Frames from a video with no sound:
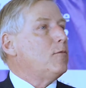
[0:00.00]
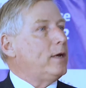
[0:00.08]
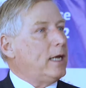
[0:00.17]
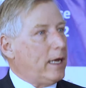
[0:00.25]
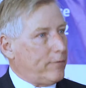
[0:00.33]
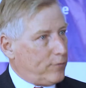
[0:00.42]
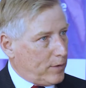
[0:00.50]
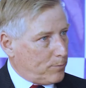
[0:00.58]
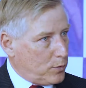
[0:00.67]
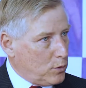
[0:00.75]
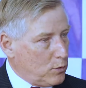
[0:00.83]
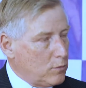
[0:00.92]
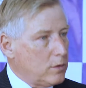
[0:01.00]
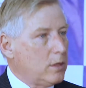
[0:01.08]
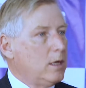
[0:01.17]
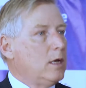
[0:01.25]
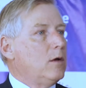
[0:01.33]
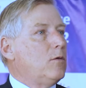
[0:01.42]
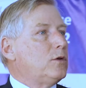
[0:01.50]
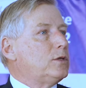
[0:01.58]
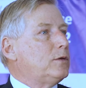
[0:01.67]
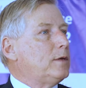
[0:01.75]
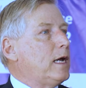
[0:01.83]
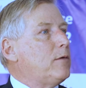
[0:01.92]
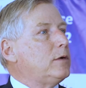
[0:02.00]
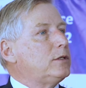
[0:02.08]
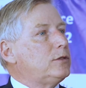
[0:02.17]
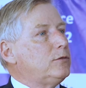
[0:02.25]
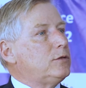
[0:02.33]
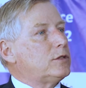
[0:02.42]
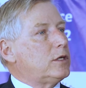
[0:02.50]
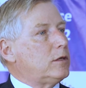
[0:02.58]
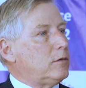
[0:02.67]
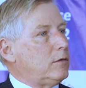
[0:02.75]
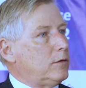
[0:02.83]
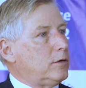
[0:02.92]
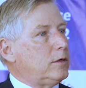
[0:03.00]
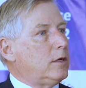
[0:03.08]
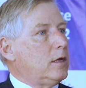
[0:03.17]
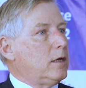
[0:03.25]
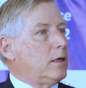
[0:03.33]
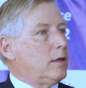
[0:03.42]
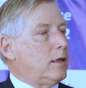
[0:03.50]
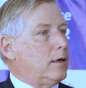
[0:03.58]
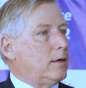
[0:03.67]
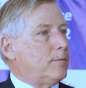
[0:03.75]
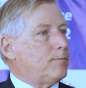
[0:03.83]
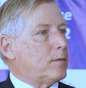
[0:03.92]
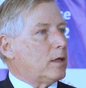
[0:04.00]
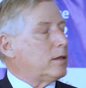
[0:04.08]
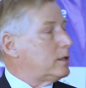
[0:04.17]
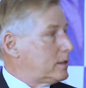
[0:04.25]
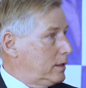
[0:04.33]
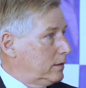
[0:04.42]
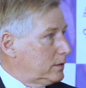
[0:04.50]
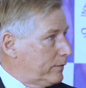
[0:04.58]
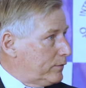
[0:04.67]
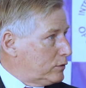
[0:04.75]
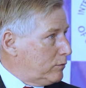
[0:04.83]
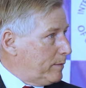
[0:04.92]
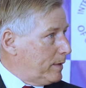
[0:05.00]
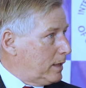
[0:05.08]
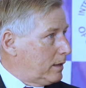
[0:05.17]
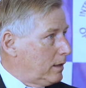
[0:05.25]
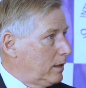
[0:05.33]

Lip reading: We have a pool, so now our students can learn the skills of swimming,